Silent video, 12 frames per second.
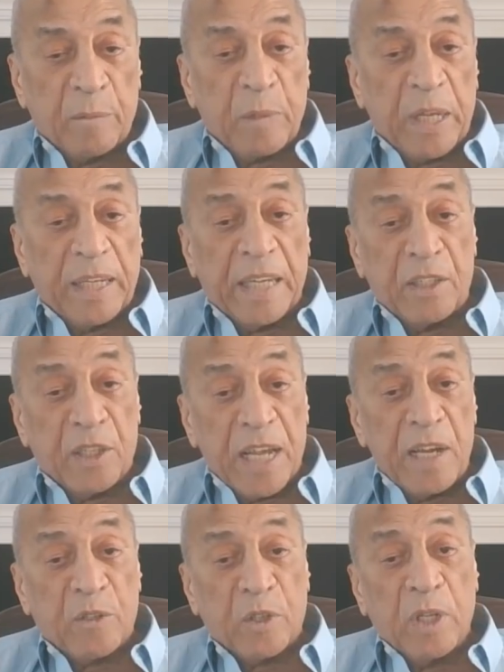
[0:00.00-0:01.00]
being
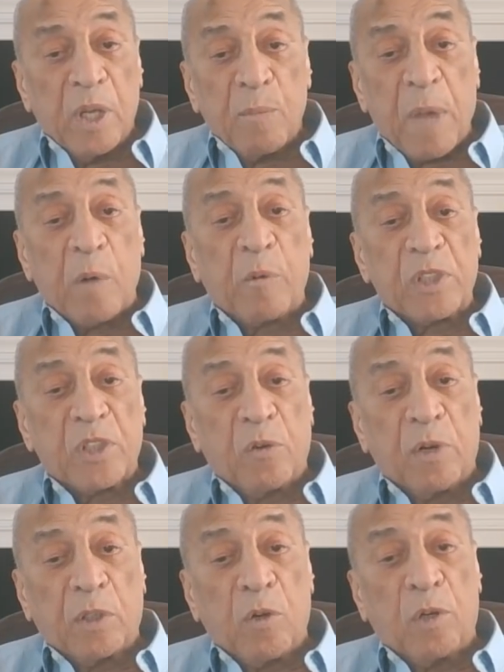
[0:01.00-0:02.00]
endangered by what's
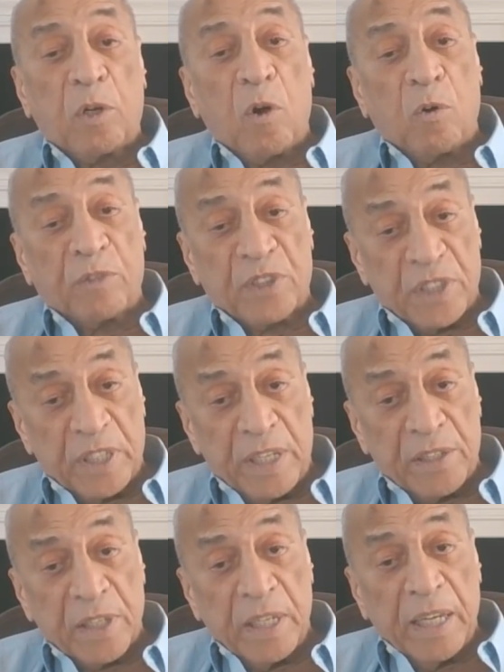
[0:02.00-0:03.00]
going on
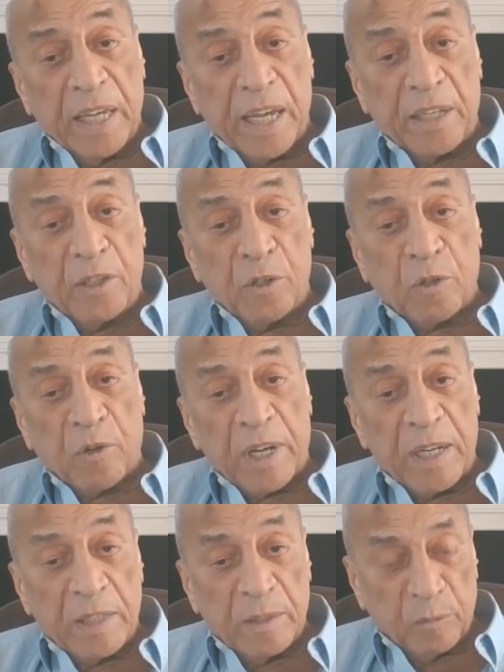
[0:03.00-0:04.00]
overseas in
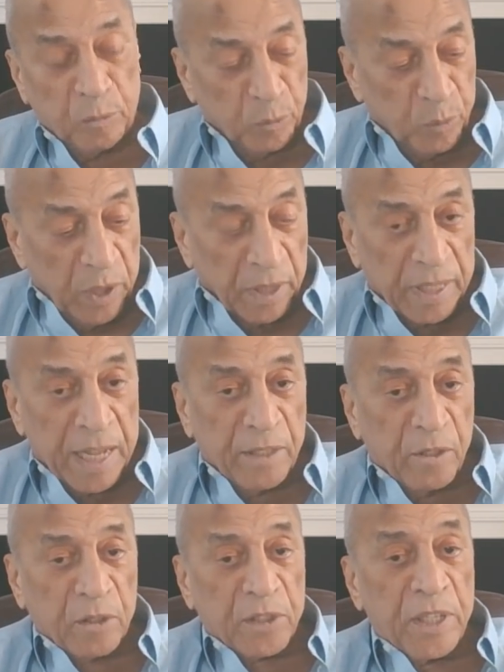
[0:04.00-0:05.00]
Ukraine.
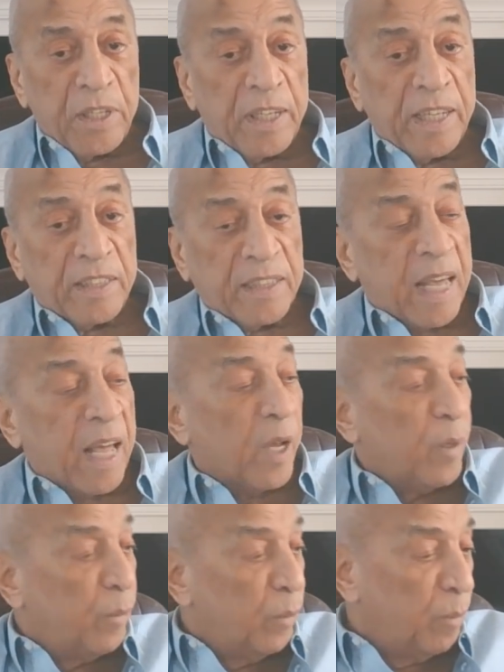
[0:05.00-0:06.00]
Thank you. See you next time.